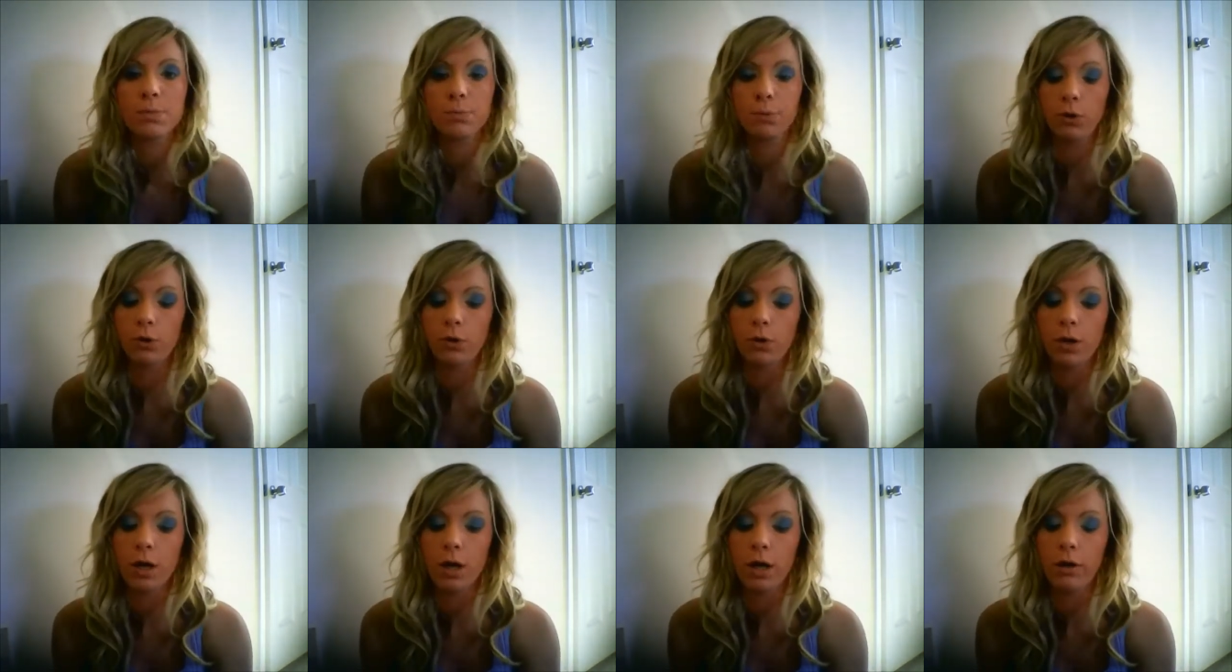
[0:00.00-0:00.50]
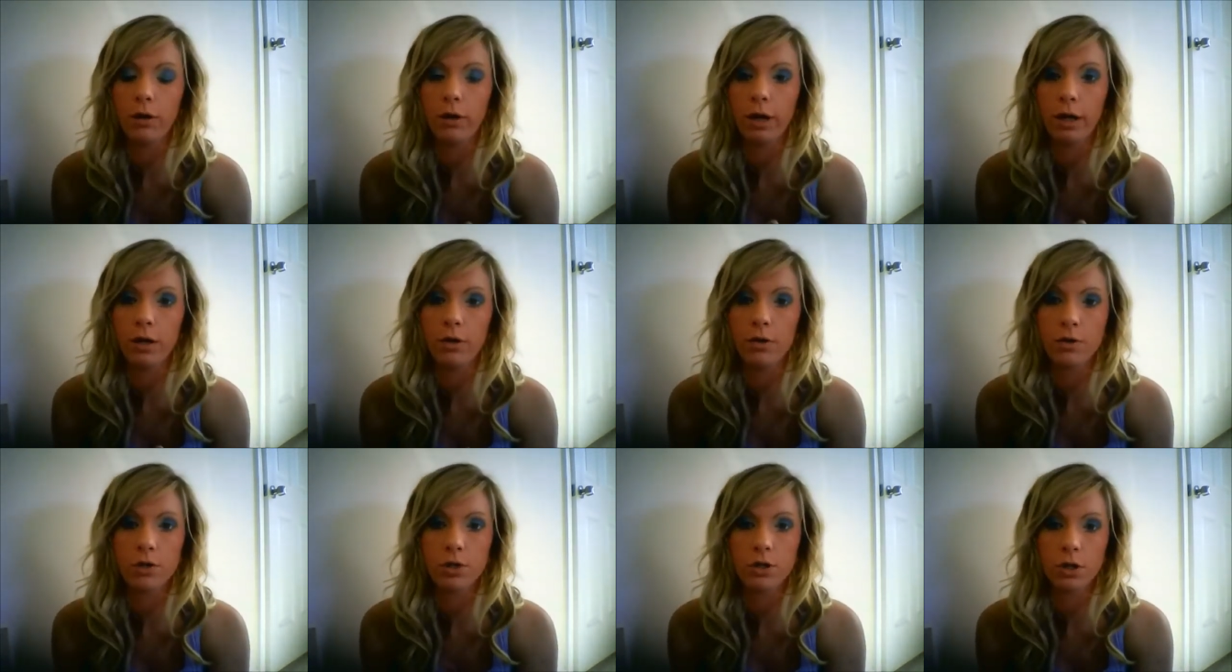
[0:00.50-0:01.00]
Blue color I
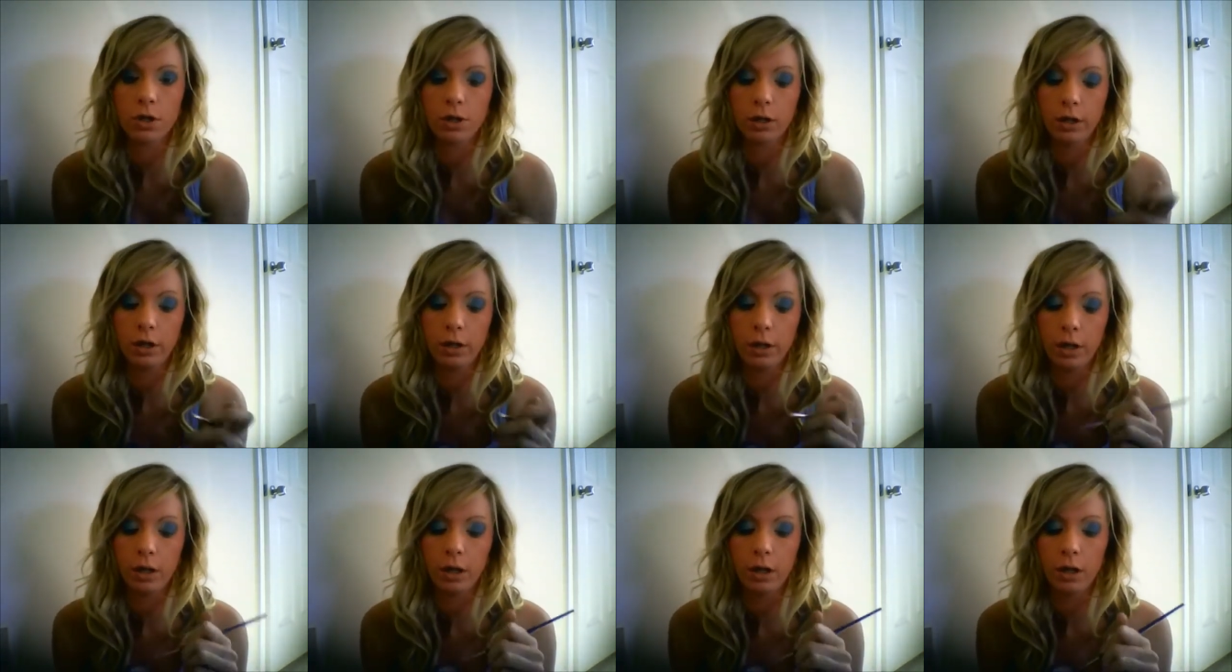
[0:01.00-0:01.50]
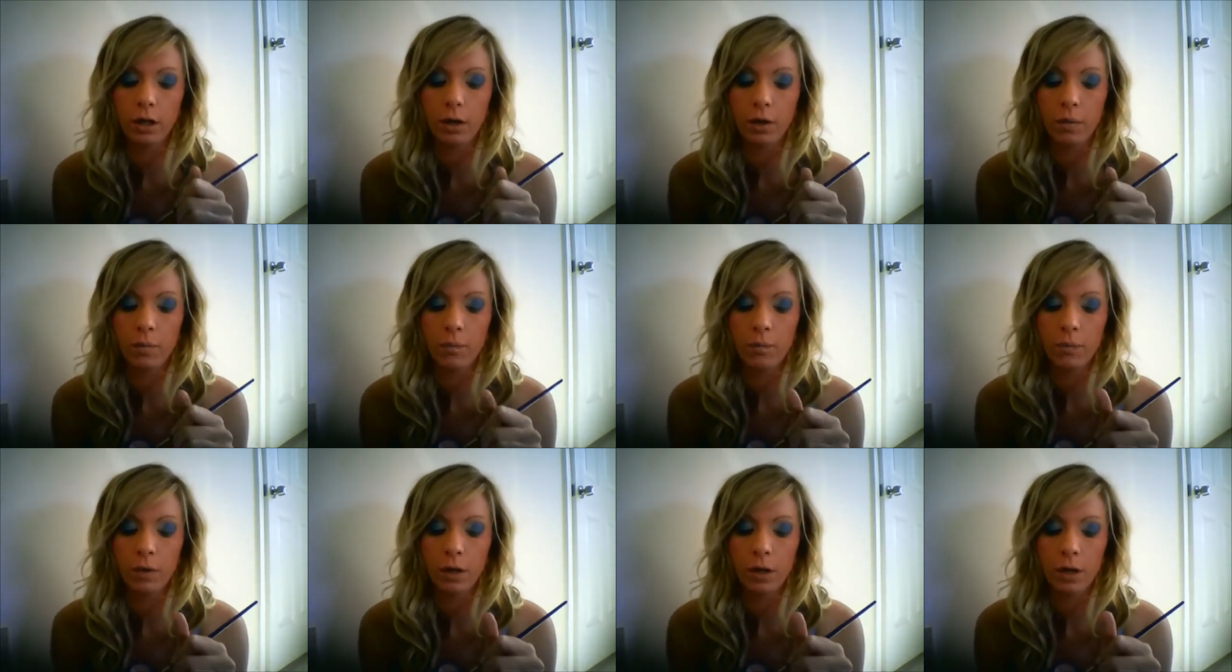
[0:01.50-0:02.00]
used earlier
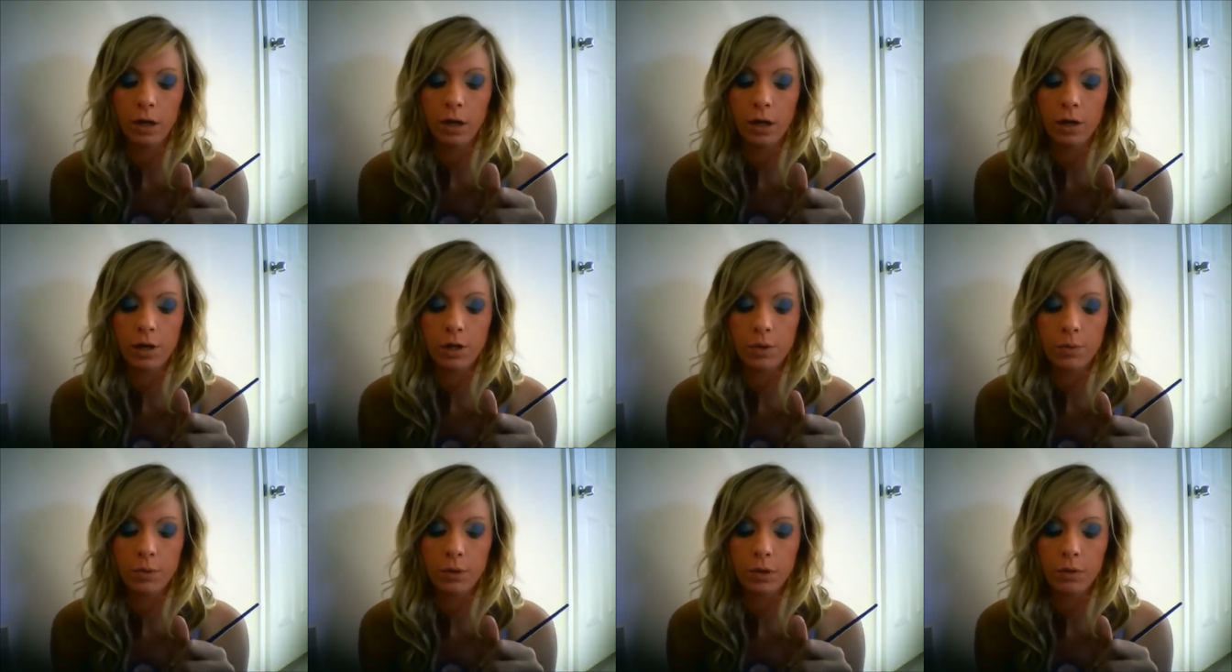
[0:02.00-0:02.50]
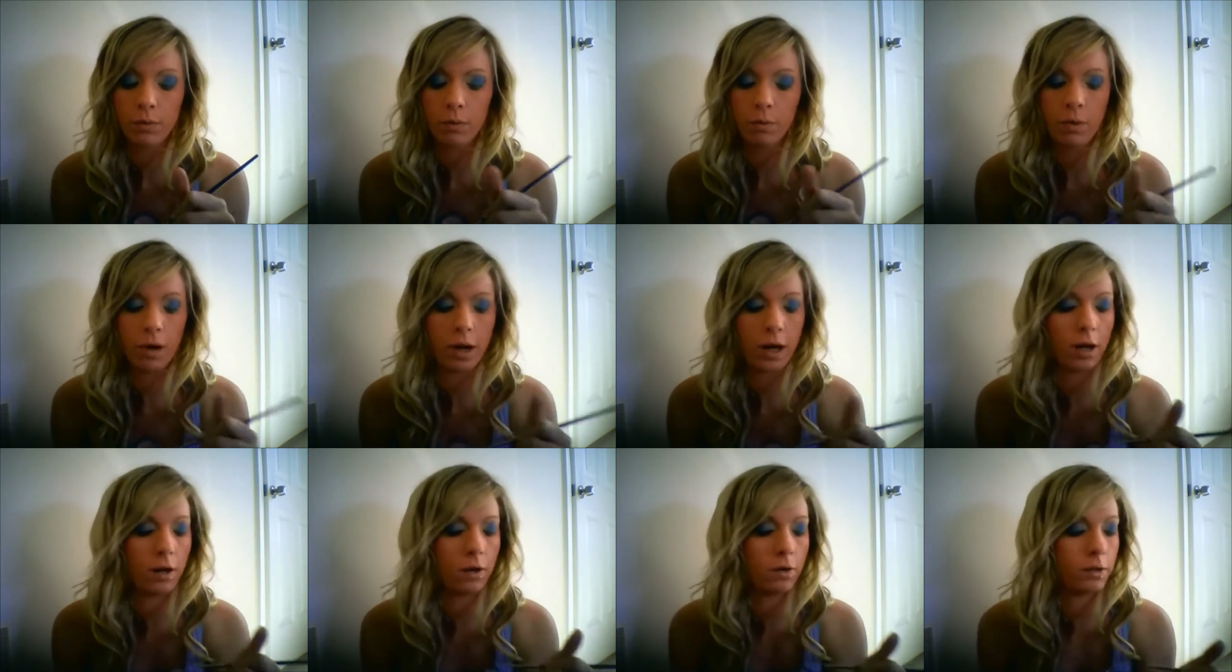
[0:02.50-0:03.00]
and just put it
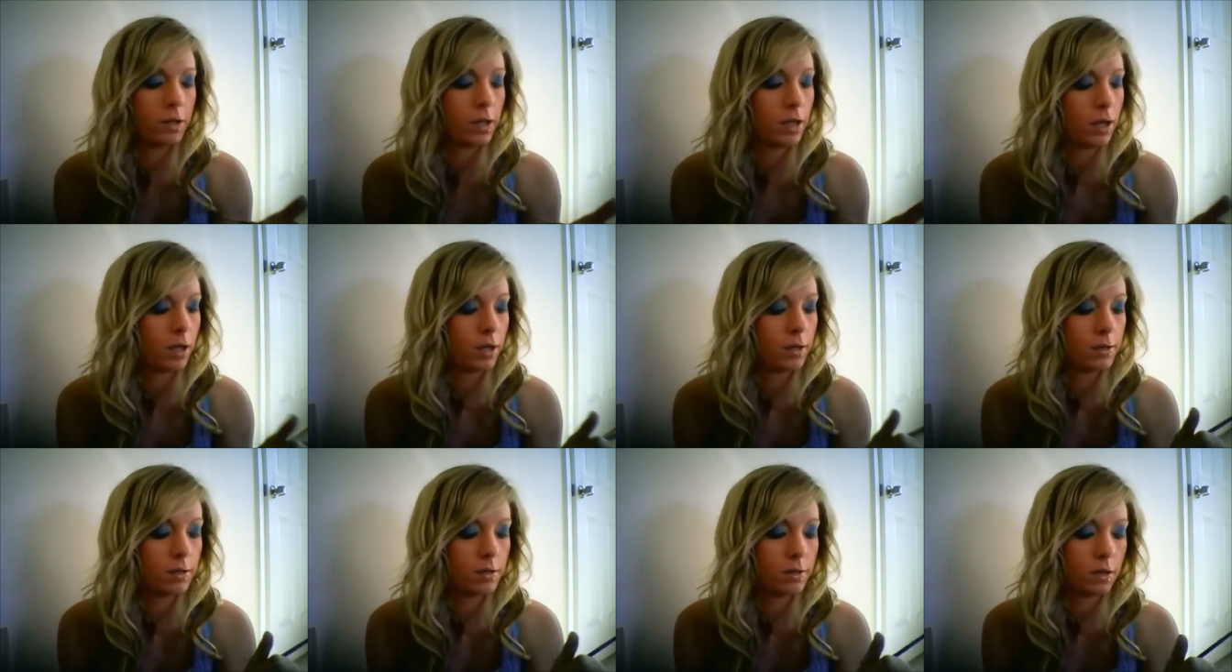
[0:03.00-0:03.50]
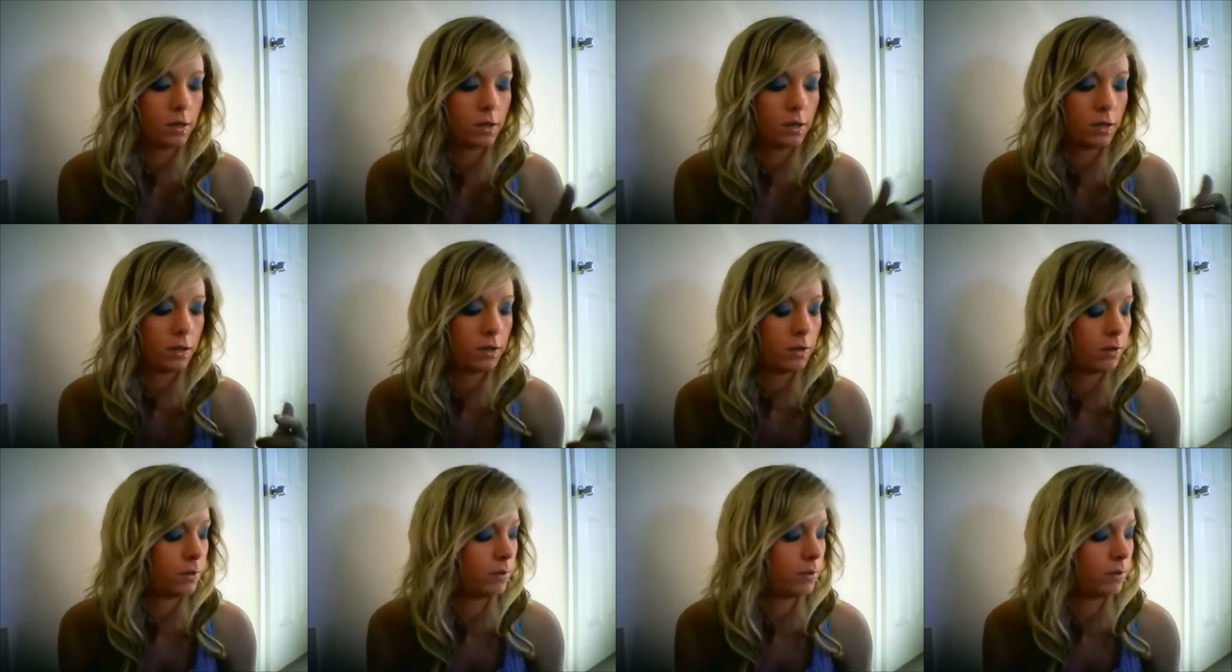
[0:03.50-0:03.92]
right on the outside.